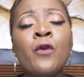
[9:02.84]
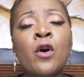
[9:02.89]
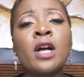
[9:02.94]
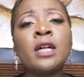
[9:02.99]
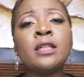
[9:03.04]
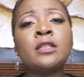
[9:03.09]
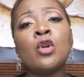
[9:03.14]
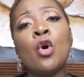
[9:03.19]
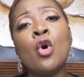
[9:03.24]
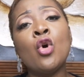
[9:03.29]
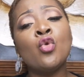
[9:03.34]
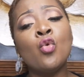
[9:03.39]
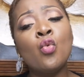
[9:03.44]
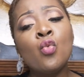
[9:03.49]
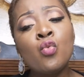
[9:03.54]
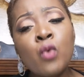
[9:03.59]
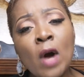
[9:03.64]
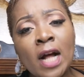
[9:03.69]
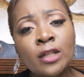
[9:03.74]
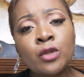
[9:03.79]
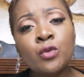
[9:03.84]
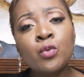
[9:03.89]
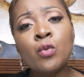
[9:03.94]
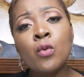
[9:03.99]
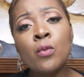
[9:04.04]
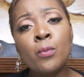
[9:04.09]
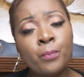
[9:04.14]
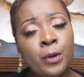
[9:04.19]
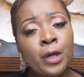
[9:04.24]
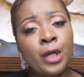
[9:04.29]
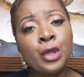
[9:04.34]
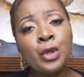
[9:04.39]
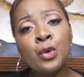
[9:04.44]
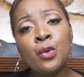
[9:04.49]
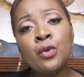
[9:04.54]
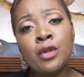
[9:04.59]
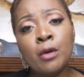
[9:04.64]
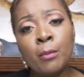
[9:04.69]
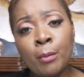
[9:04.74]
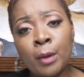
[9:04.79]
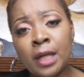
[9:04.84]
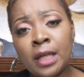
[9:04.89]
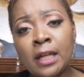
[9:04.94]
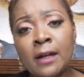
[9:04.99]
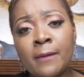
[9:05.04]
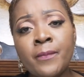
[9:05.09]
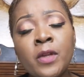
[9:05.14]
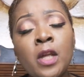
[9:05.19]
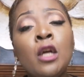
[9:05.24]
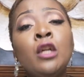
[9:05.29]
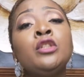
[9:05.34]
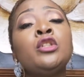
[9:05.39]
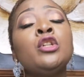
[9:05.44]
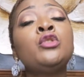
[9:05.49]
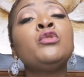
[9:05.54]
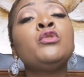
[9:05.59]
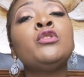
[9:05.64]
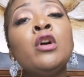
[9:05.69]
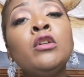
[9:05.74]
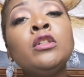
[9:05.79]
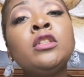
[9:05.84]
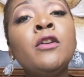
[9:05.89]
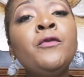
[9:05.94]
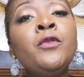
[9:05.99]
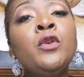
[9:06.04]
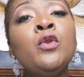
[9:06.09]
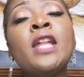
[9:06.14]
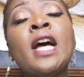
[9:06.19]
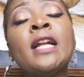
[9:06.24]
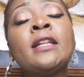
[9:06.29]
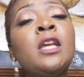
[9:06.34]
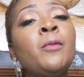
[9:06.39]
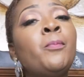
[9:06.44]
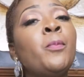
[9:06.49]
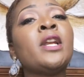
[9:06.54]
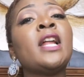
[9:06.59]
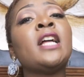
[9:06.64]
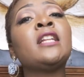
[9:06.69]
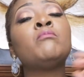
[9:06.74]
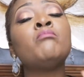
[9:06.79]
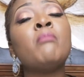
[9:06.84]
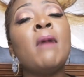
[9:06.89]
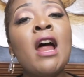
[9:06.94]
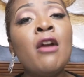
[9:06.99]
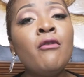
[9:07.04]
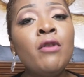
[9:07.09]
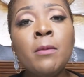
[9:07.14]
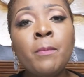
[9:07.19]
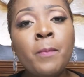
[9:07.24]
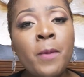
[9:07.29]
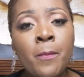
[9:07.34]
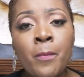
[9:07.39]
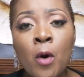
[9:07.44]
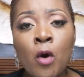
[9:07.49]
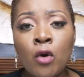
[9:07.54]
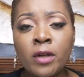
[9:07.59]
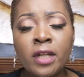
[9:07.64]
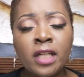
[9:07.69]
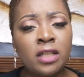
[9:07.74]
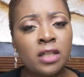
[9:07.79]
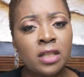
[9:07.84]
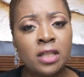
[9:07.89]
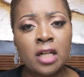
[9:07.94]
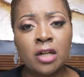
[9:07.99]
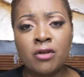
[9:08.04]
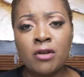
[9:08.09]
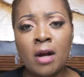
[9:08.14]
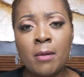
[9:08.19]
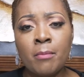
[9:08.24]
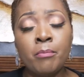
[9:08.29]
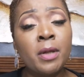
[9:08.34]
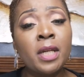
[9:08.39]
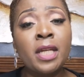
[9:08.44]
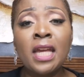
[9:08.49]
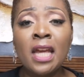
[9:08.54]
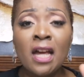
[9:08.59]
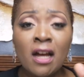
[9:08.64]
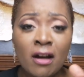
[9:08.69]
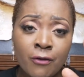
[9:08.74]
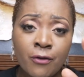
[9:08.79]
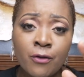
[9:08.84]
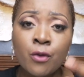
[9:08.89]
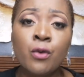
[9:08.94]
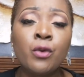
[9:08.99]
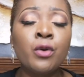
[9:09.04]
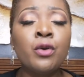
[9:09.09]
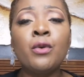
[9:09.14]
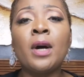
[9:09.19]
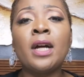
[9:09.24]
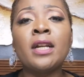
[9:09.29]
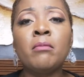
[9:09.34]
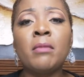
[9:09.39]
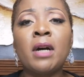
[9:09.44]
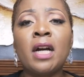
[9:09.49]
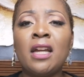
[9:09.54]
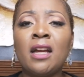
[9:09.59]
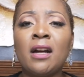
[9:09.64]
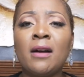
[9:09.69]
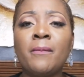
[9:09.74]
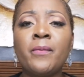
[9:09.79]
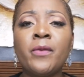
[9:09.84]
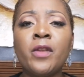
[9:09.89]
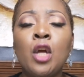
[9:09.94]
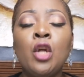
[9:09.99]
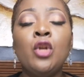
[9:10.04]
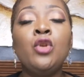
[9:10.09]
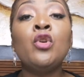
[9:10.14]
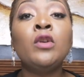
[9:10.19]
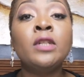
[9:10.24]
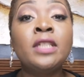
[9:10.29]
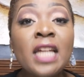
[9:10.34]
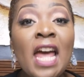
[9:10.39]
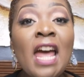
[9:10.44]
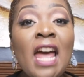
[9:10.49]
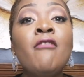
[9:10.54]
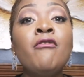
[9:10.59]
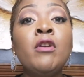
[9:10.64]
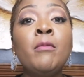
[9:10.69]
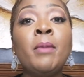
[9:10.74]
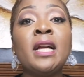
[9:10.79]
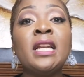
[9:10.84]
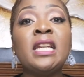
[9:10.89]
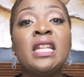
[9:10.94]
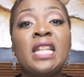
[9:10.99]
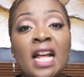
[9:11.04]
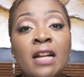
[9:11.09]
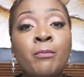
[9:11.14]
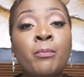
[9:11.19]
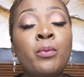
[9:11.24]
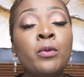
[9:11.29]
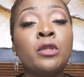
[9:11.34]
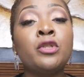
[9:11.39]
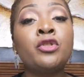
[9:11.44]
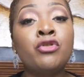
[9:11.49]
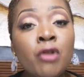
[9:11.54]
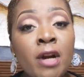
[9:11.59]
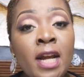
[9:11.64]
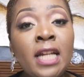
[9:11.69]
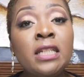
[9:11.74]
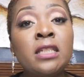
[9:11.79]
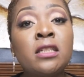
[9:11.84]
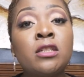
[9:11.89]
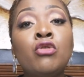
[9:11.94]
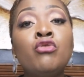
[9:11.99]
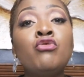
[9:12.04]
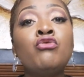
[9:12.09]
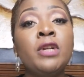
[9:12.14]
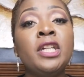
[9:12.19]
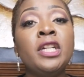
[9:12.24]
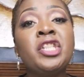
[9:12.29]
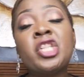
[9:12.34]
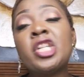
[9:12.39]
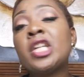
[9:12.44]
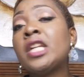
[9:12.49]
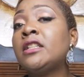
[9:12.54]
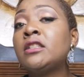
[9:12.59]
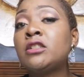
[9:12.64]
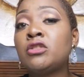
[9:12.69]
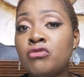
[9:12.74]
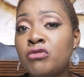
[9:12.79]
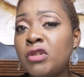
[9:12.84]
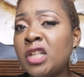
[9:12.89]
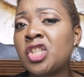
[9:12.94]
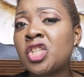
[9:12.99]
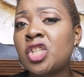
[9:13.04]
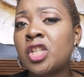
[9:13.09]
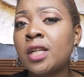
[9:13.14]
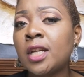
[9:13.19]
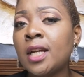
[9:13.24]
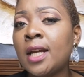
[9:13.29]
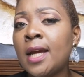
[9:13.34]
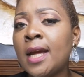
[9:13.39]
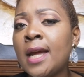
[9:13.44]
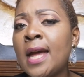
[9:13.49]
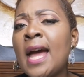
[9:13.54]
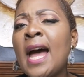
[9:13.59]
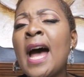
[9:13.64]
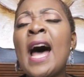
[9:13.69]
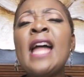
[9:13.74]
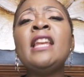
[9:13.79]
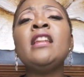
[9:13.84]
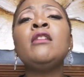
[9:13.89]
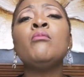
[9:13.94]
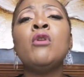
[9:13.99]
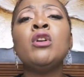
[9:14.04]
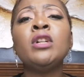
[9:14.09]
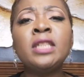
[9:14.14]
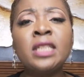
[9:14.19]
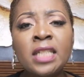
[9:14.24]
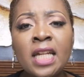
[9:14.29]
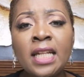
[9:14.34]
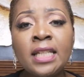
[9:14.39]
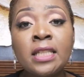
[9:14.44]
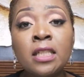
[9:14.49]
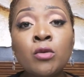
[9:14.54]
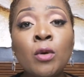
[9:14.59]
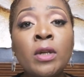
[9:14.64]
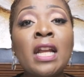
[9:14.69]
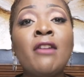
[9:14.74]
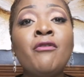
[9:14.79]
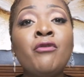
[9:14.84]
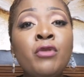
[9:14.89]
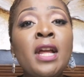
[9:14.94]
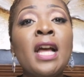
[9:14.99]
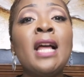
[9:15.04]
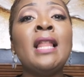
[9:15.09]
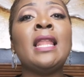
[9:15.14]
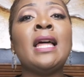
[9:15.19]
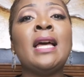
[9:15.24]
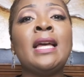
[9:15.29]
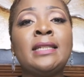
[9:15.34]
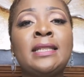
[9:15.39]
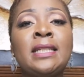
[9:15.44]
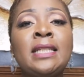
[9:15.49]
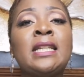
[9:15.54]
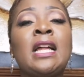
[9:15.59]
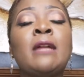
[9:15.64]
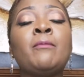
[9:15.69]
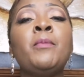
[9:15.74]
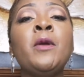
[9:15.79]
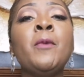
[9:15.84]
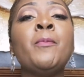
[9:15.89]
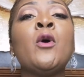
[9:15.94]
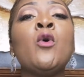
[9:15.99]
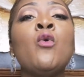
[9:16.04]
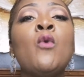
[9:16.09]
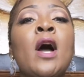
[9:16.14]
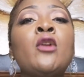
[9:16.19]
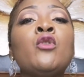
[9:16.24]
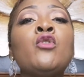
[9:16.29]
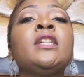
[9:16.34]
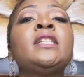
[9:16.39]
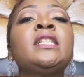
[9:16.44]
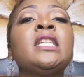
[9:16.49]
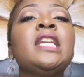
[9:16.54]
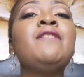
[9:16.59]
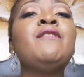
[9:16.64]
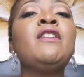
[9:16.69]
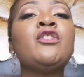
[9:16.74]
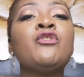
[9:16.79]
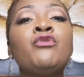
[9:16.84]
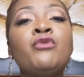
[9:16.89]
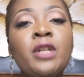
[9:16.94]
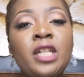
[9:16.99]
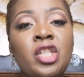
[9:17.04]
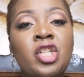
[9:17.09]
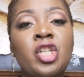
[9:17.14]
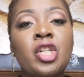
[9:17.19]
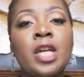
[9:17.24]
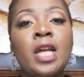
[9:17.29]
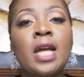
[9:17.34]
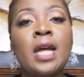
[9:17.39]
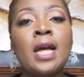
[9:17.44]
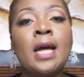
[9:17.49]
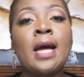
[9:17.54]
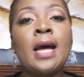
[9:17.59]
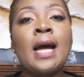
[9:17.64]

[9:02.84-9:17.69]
focus on what will bring you the money. So to those of you that keep on admiring people on Instagram, be careful who you admire. Not everybody that portrays rich is rich. And in most cases, what I've realized is that people who are not even rich